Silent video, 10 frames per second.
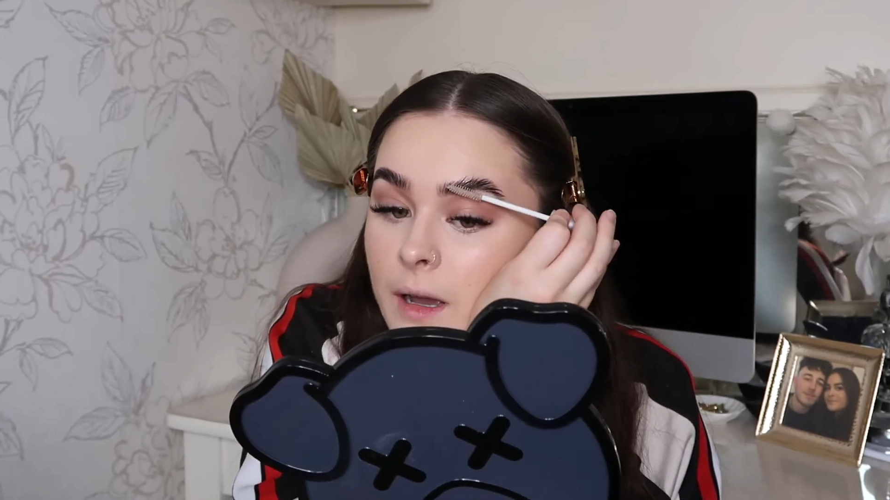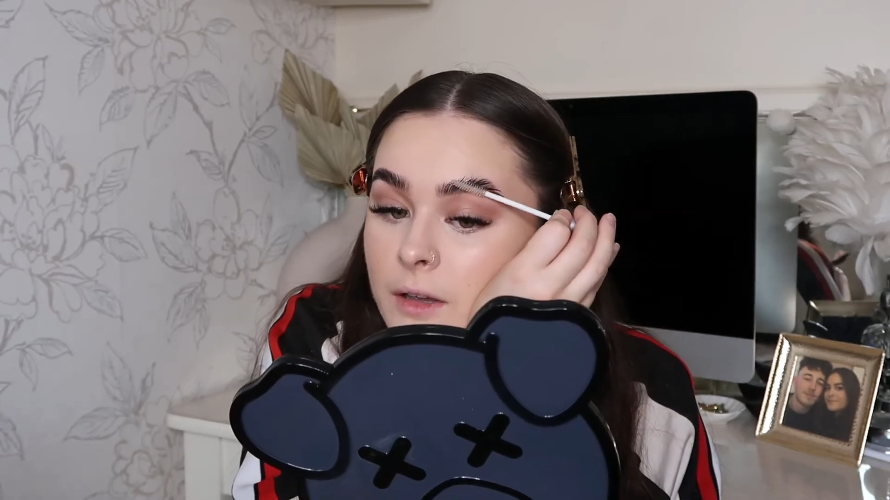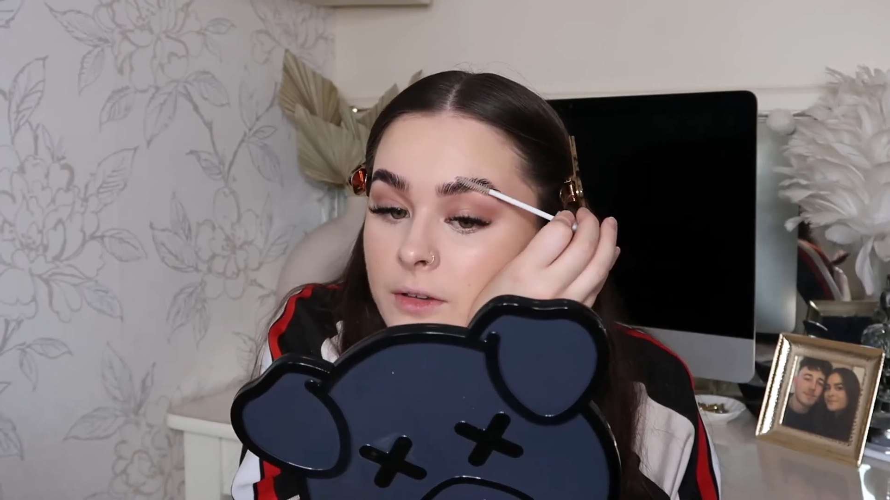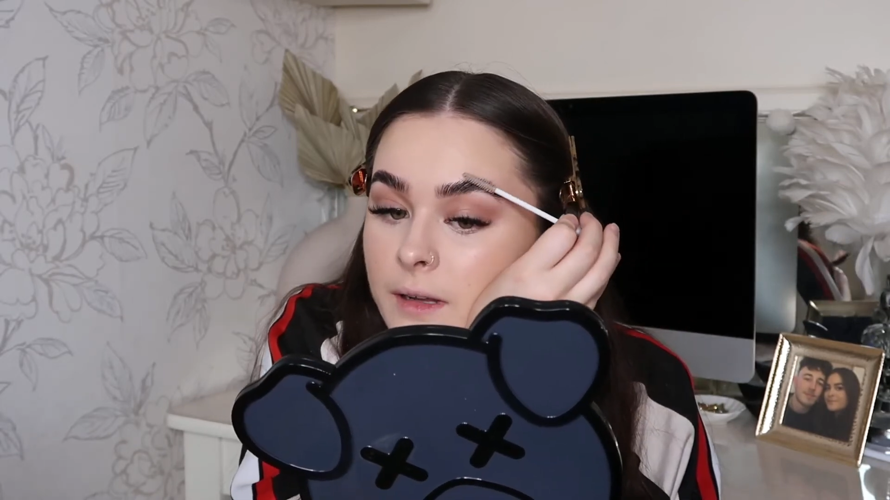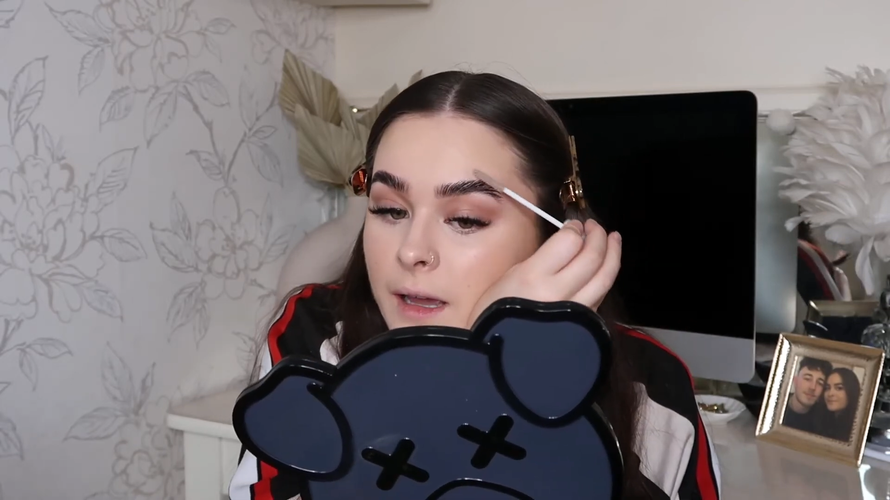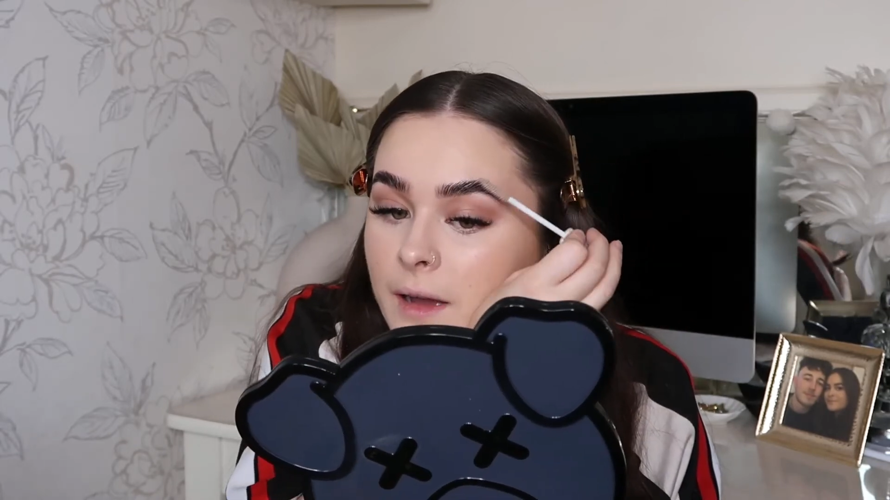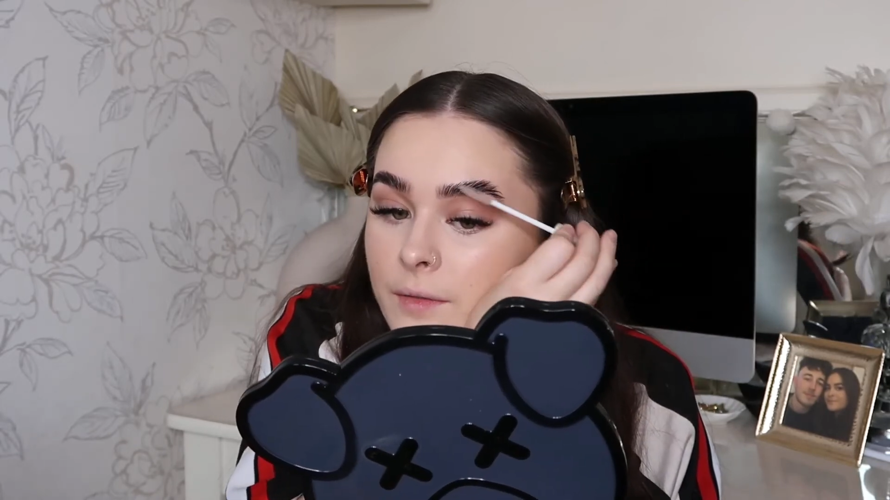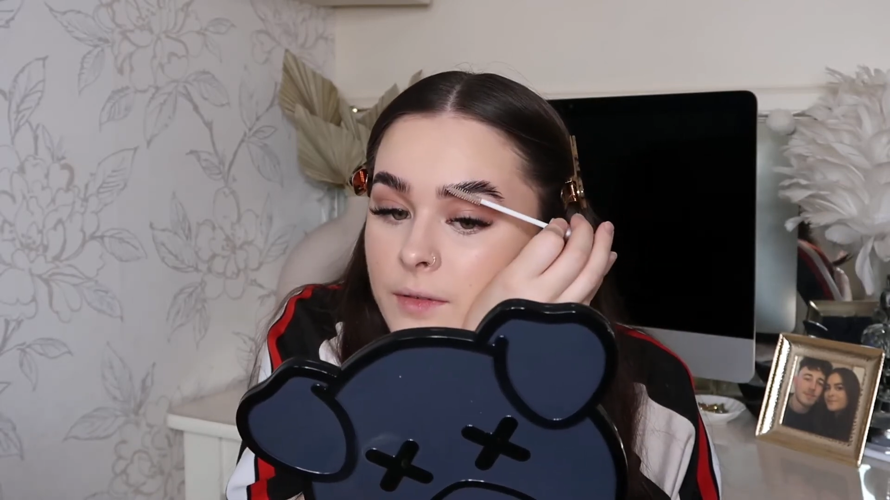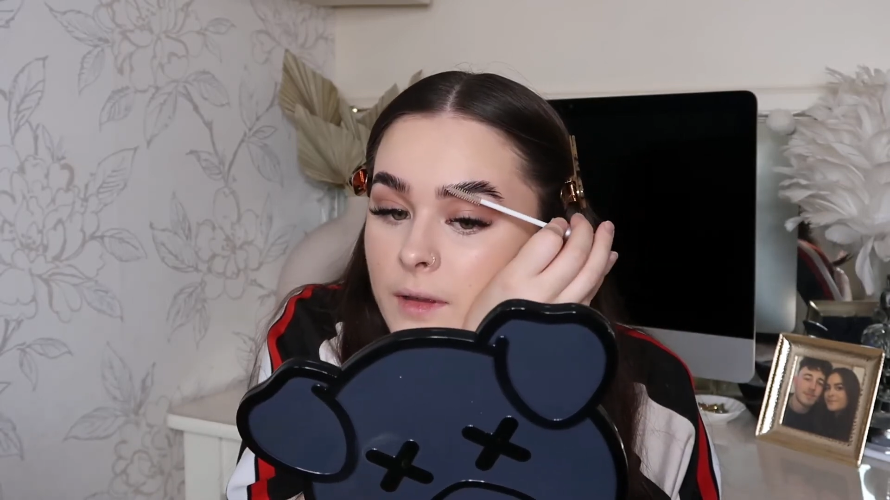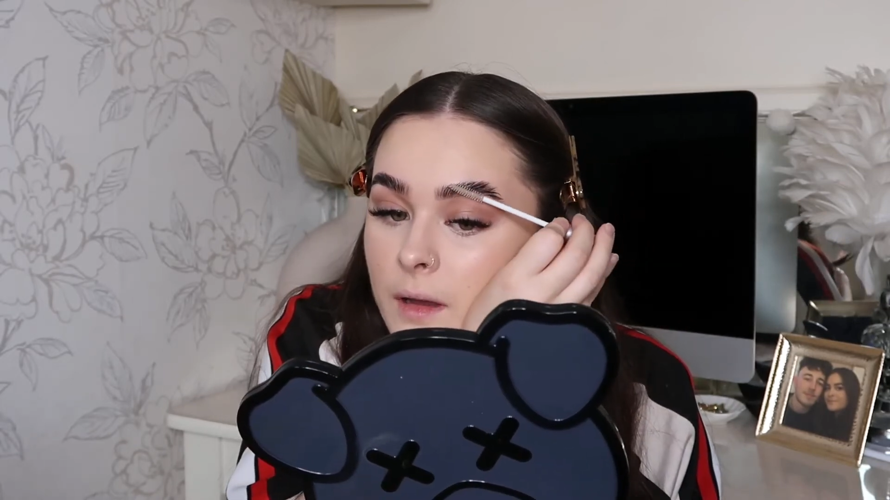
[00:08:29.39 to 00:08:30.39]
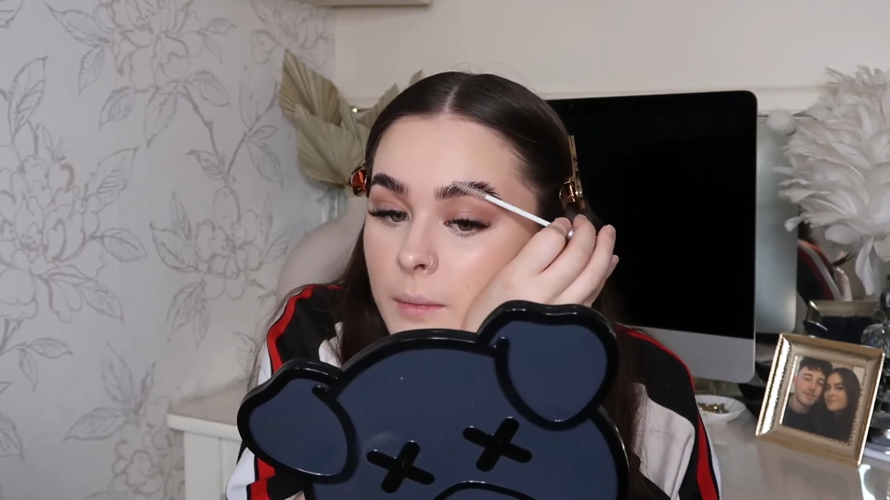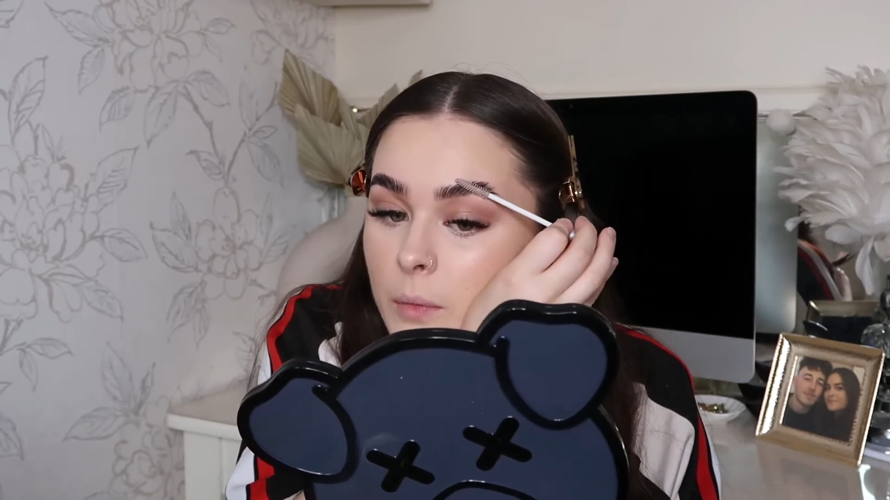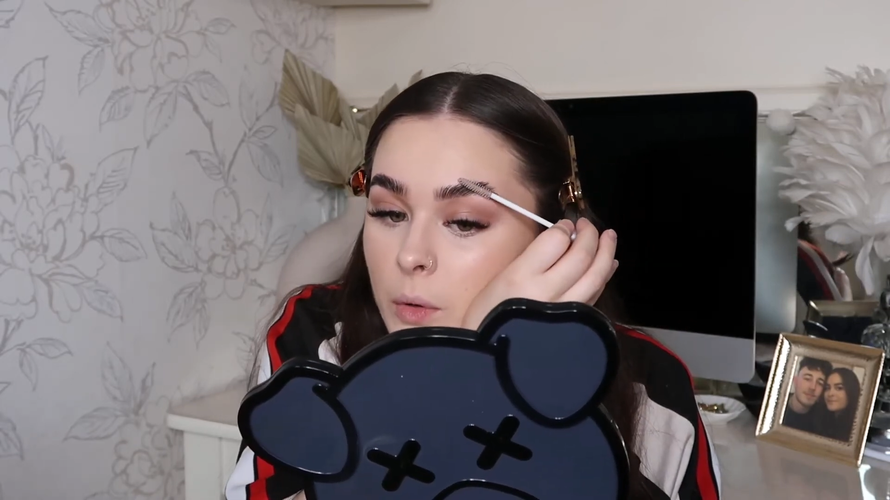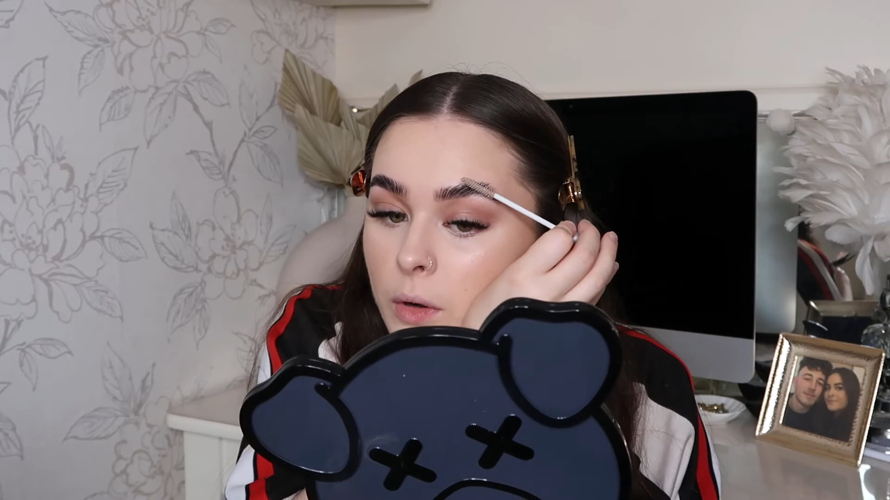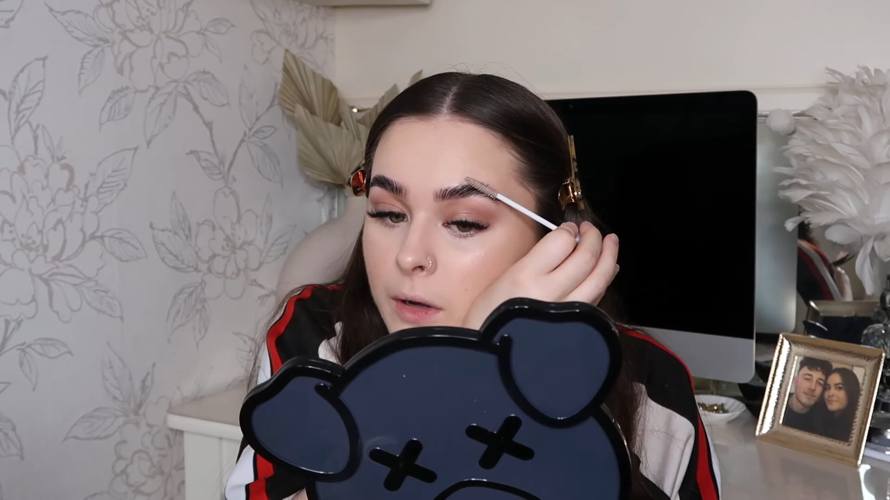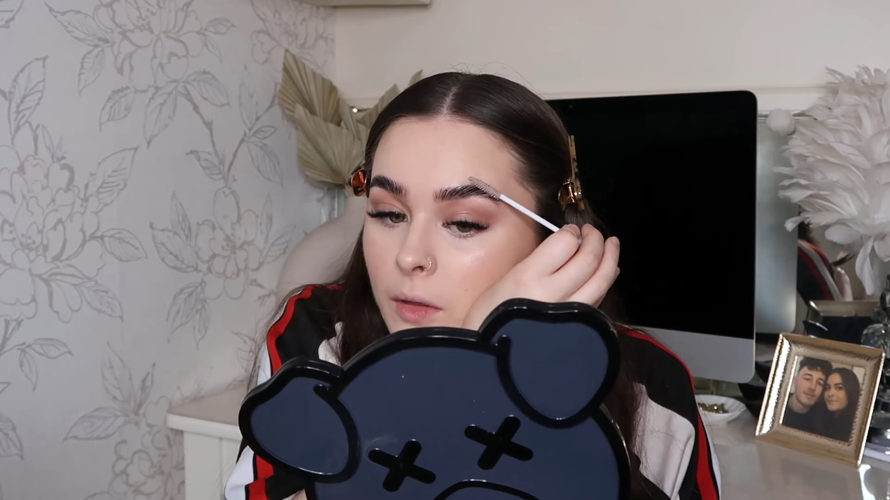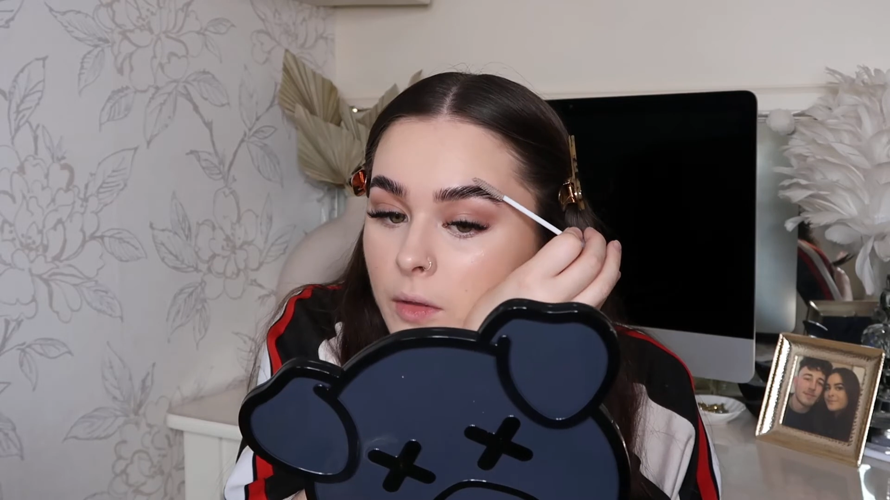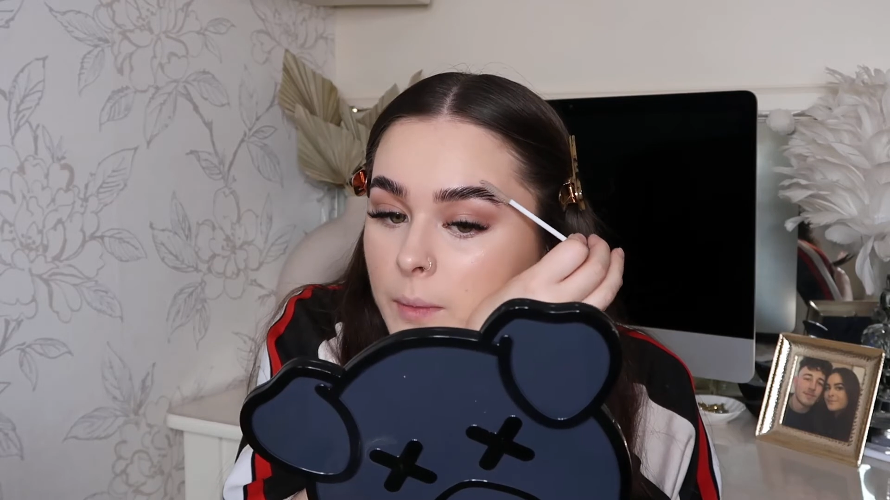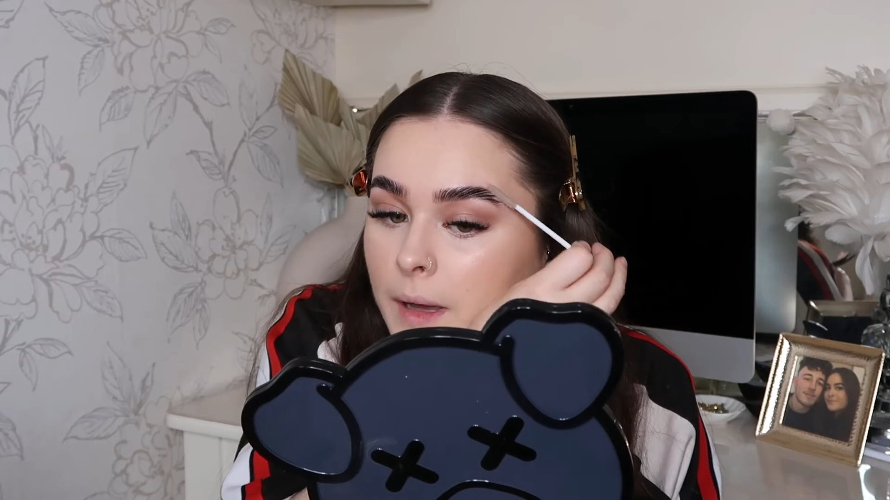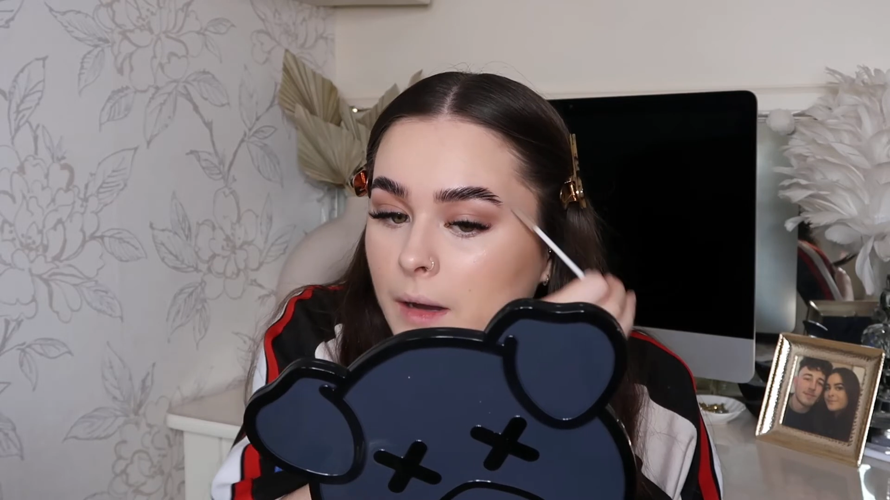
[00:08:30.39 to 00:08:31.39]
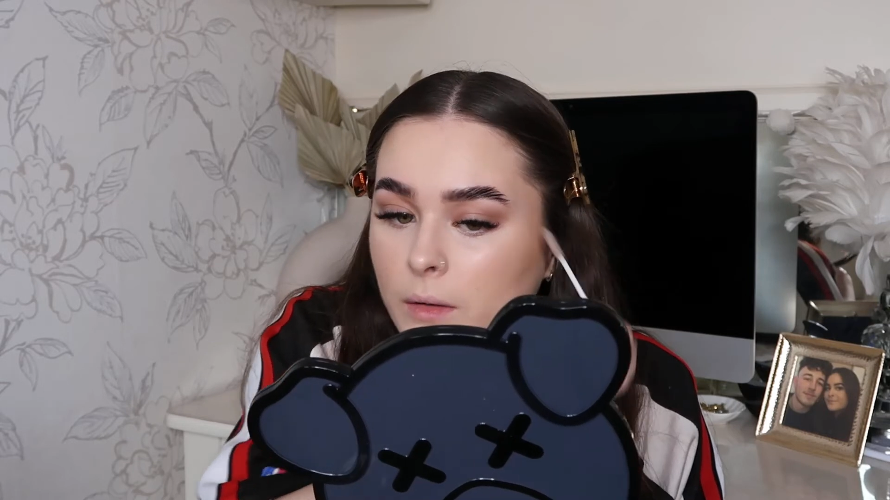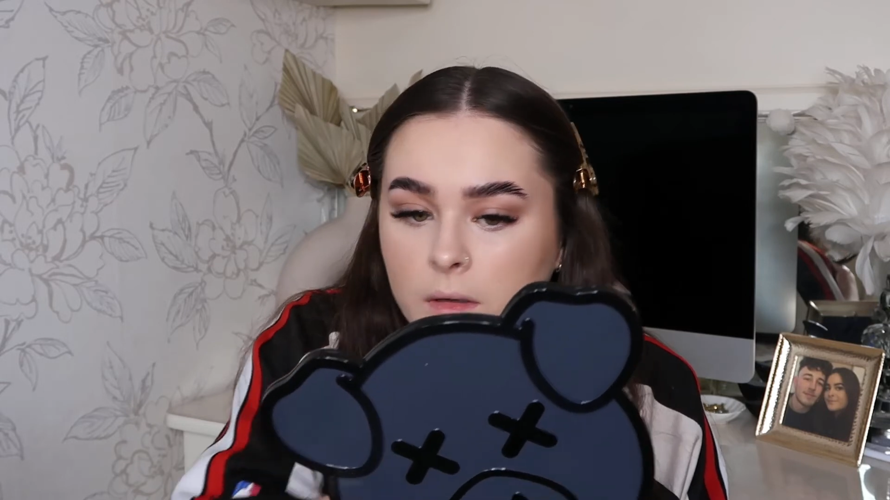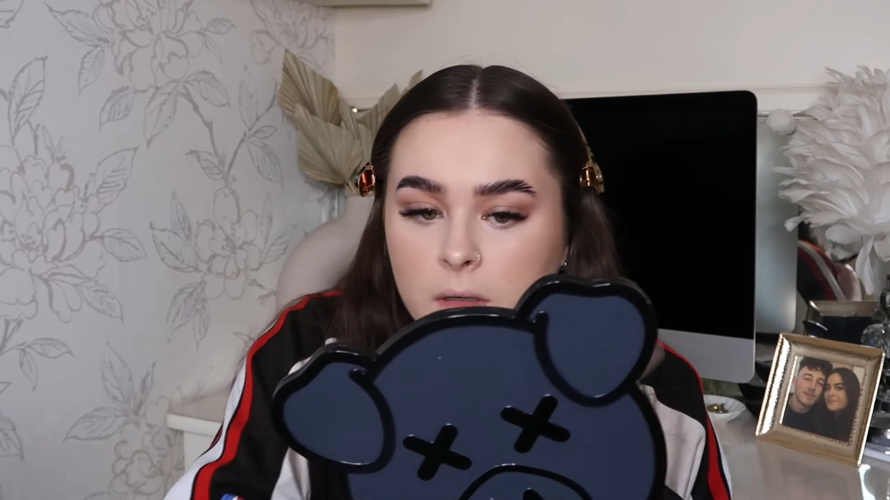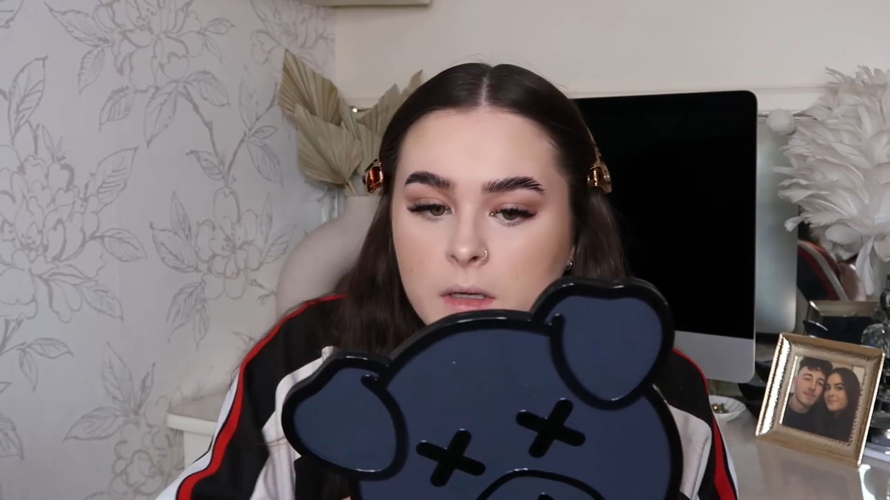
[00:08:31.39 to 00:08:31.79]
actually have some oil on them now,